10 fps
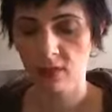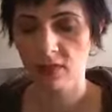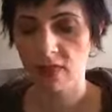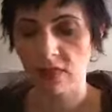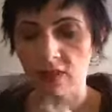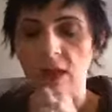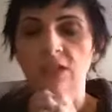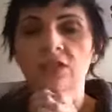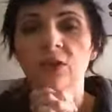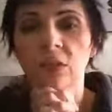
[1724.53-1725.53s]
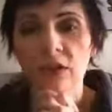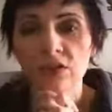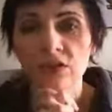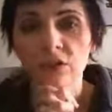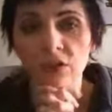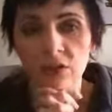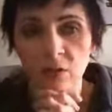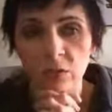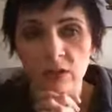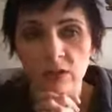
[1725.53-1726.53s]
Thank you guys so much for this
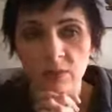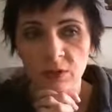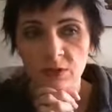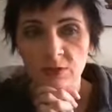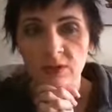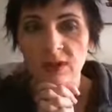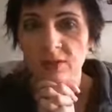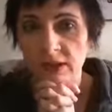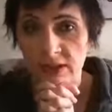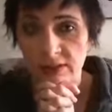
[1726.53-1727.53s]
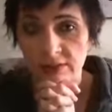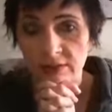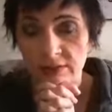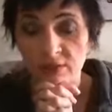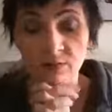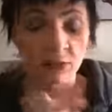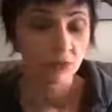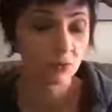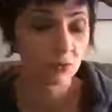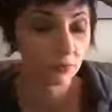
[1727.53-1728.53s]
morning's spiritual life class and
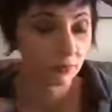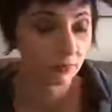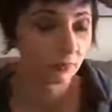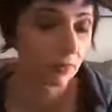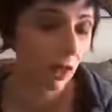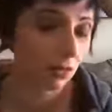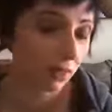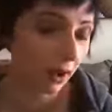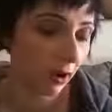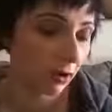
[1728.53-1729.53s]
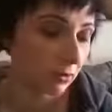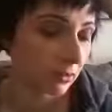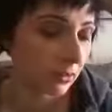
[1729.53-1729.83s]
spiritual health care.